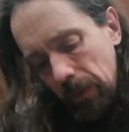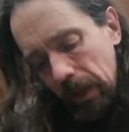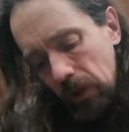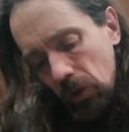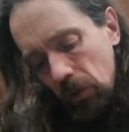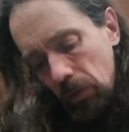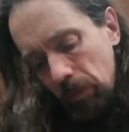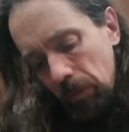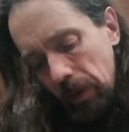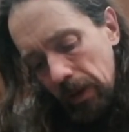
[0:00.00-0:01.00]
it
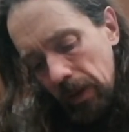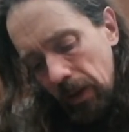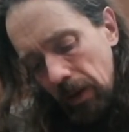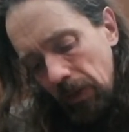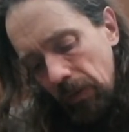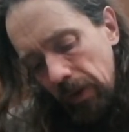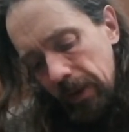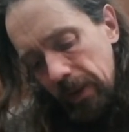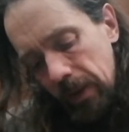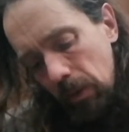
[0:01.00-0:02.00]
shouldn't be a
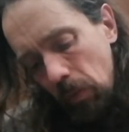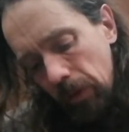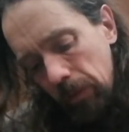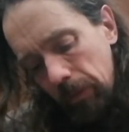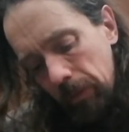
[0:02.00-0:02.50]
very deep one.